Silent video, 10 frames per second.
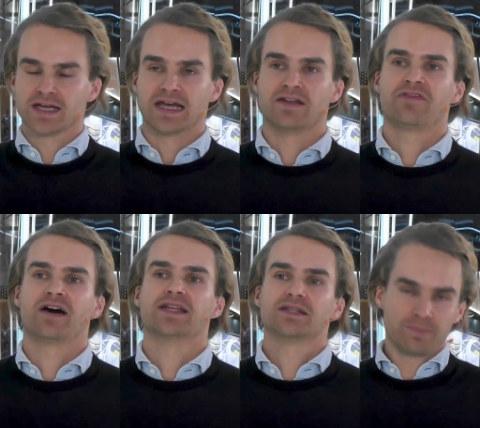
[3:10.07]
and
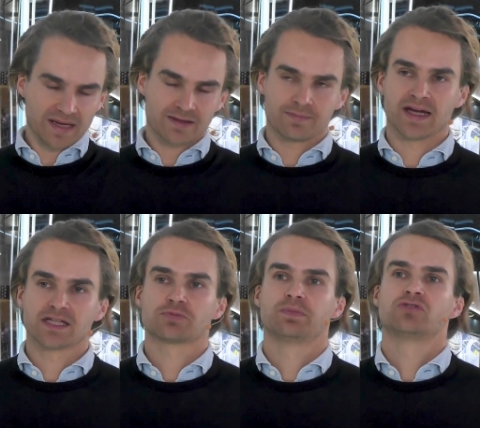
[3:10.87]
find the best
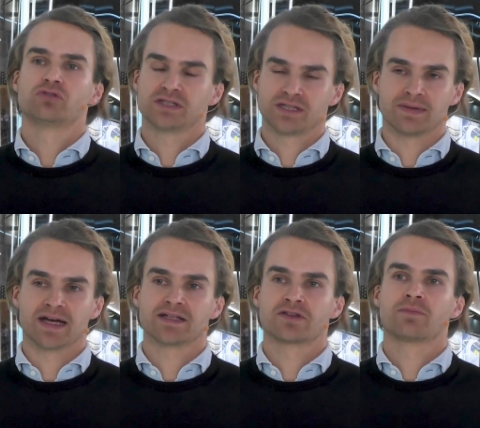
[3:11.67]
match between
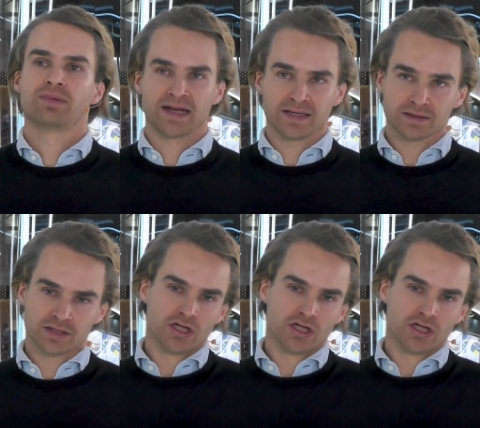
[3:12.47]
demand and supply